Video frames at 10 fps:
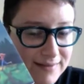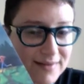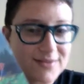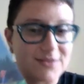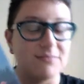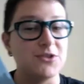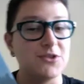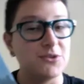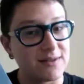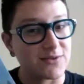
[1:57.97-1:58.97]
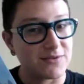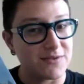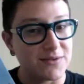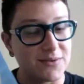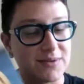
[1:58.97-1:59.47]
So I'm doing this
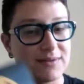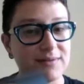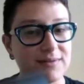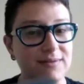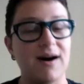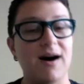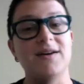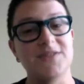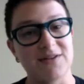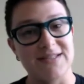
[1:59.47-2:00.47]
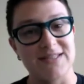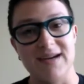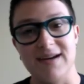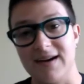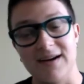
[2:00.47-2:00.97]
review also as
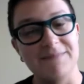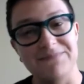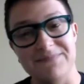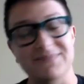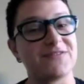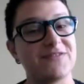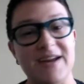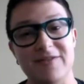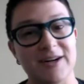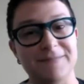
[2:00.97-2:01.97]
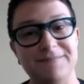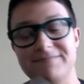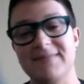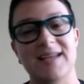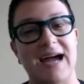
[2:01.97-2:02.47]
like a favor
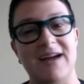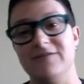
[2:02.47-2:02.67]
out of